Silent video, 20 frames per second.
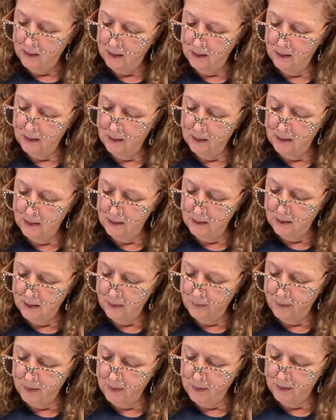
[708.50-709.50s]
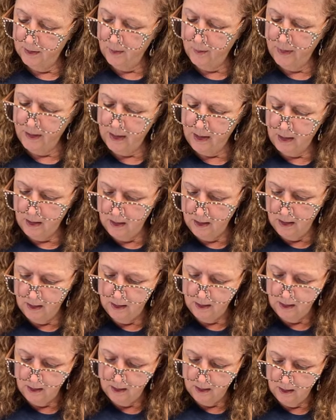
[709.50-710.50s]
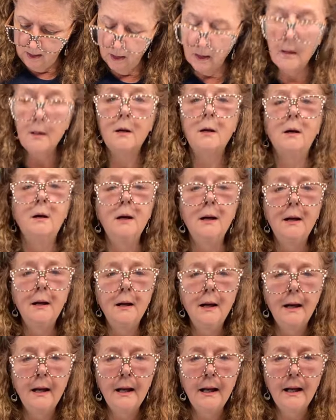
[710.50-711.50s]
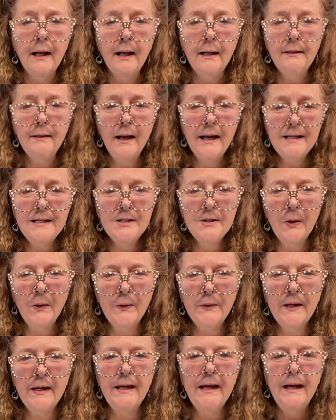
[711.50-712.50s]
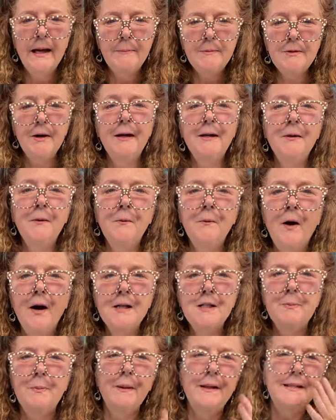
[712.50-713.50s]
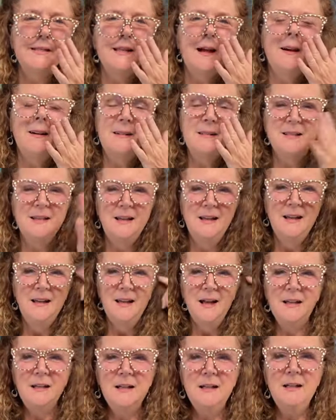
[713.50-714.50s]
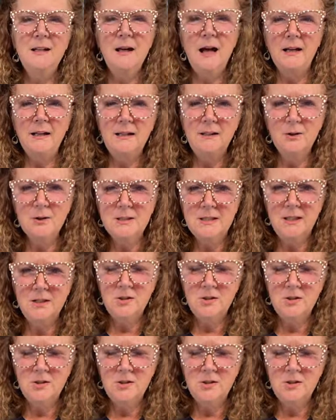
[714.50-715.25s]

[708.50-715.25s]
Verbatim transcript: I could clean it up a little bit. And hey Jody, I'm trying to watch, but it's hard to, I need those